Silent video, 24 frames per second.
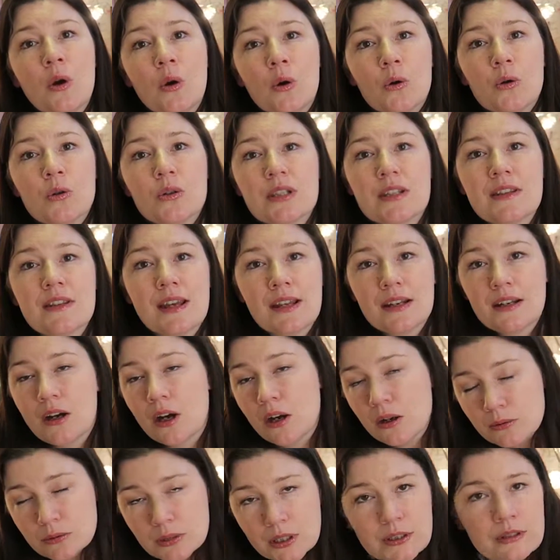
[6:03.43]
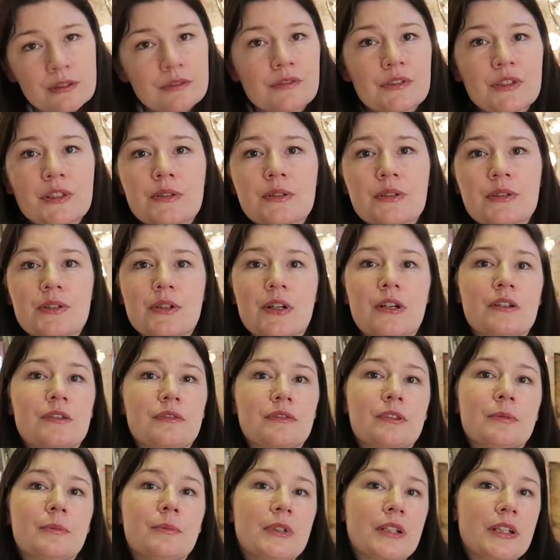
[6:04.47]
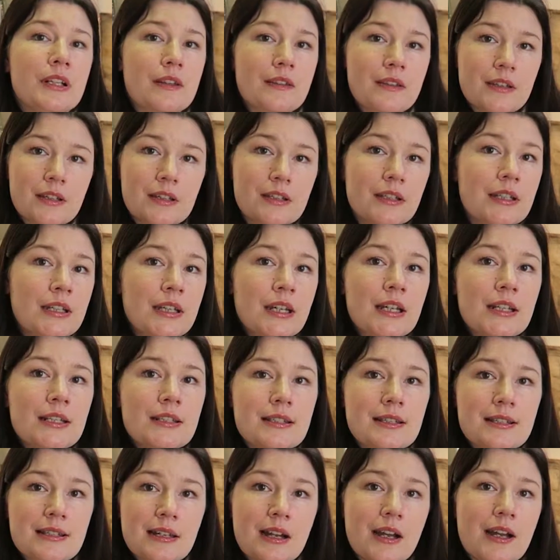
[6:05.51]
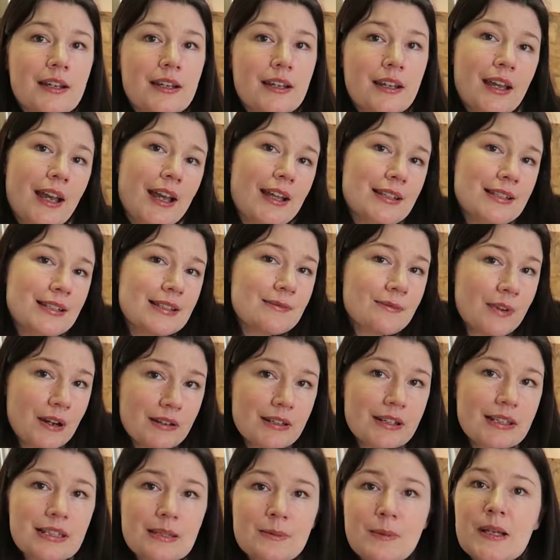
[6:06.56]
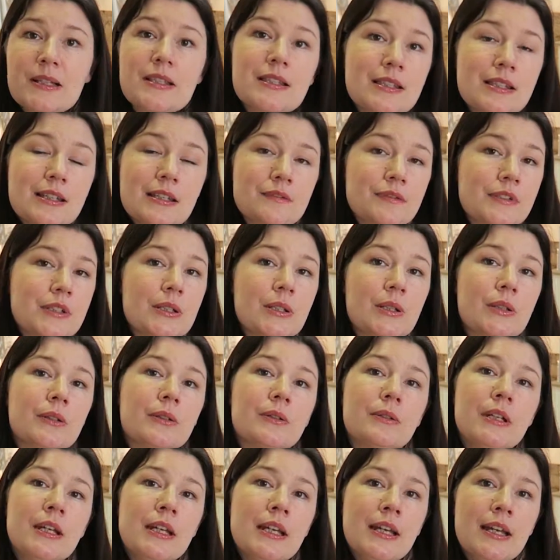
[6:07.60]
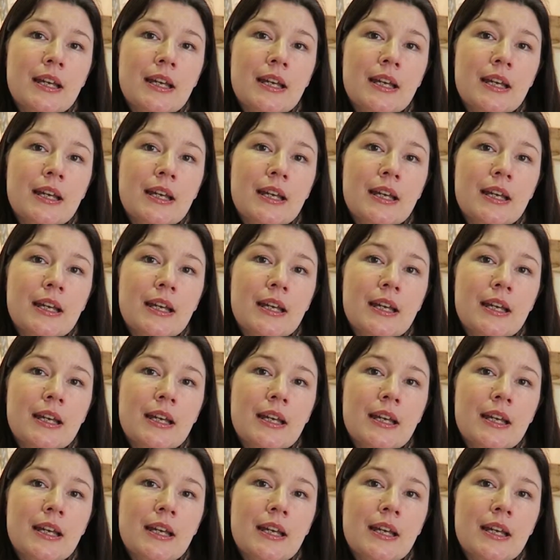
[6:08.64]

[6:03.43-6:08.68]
order then a whole load of new stock from another designer, and it's very expensive. You know,